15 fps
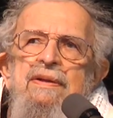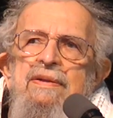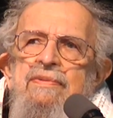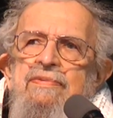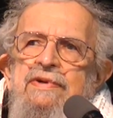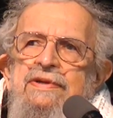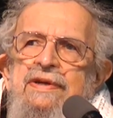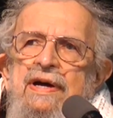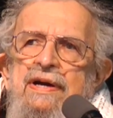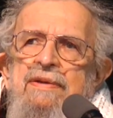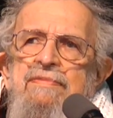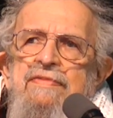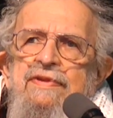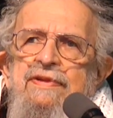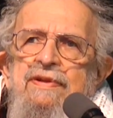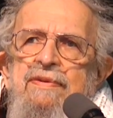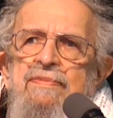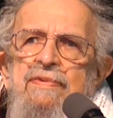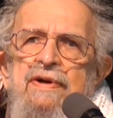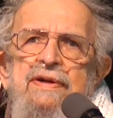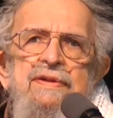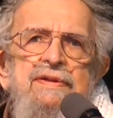There were times he
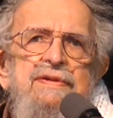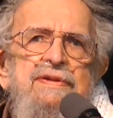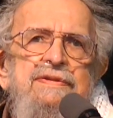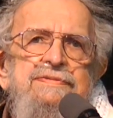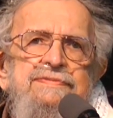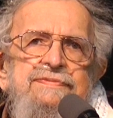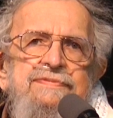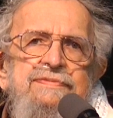was